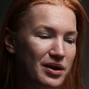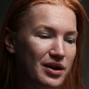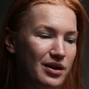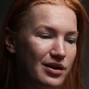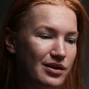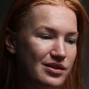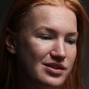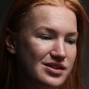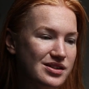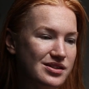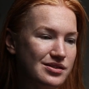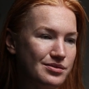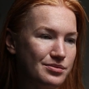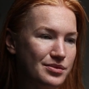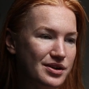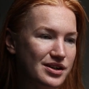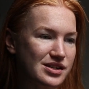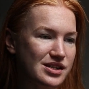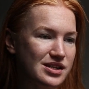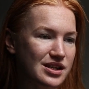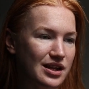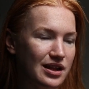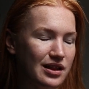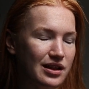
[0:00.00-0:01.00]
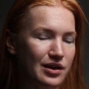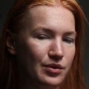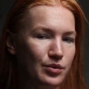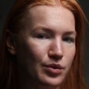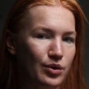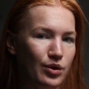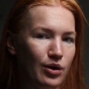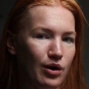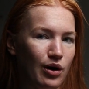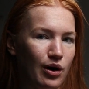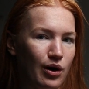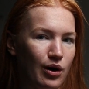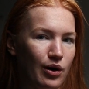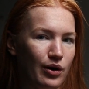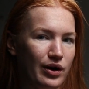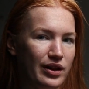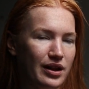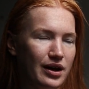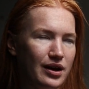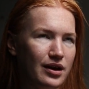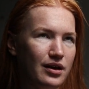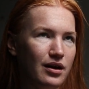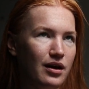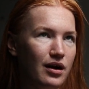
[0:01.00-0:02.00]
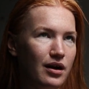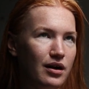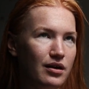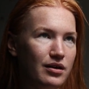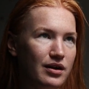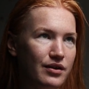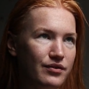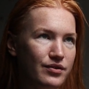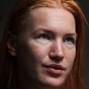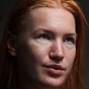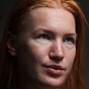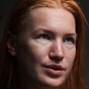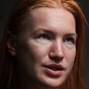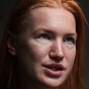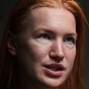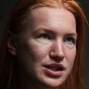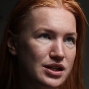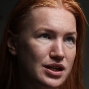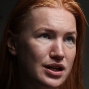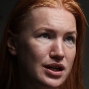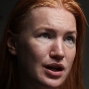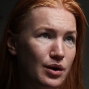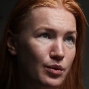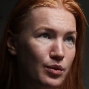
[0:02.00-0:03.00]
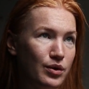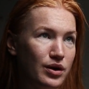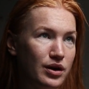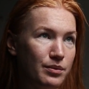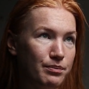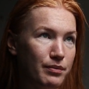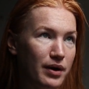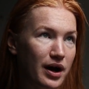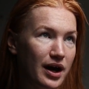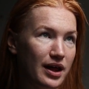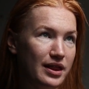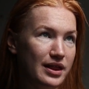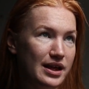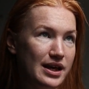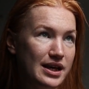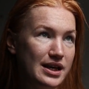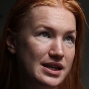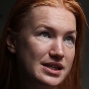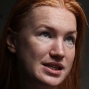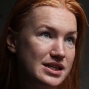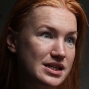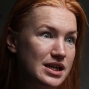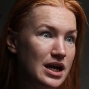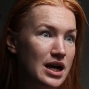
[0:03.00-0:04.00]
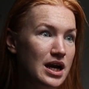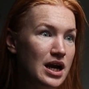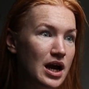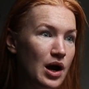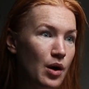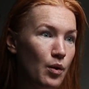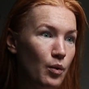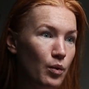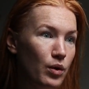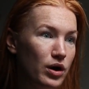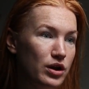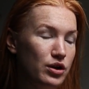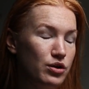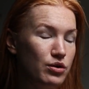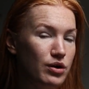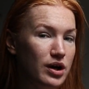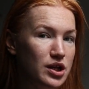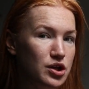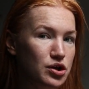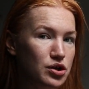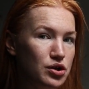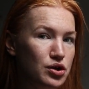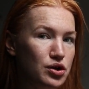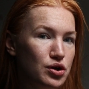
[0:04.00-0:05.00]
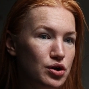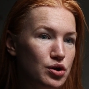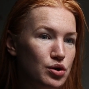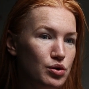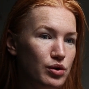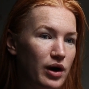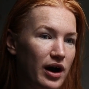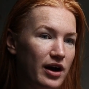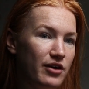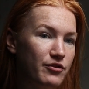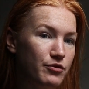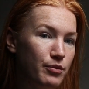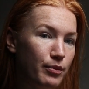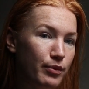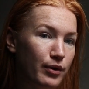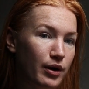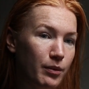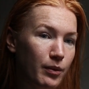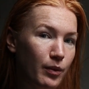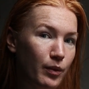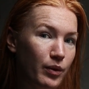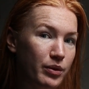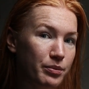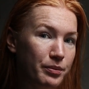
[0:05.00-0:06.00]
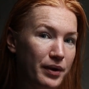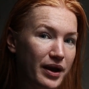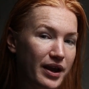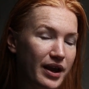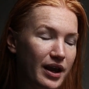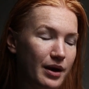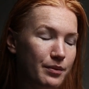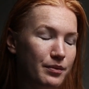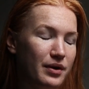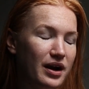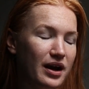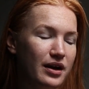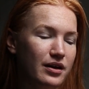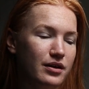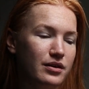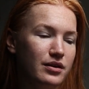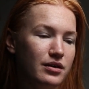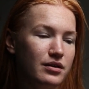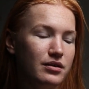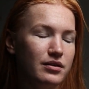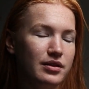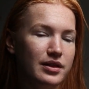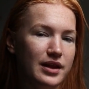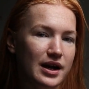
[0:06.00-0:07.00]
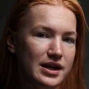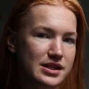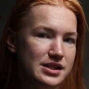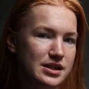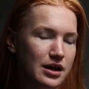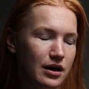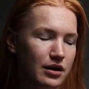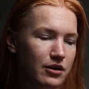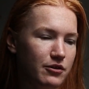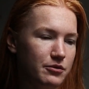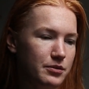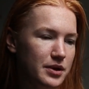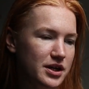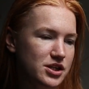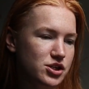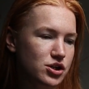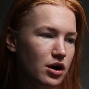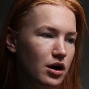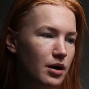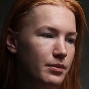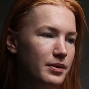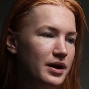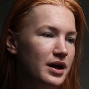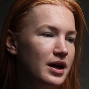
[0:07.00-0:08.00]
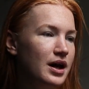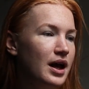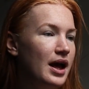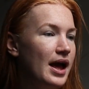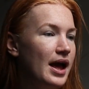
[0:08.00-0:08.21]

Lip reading: my customers. And they will call and like, oh, I have a question, I want to buy this, what do? I have a problem with my camera, you know, that's kind of my job.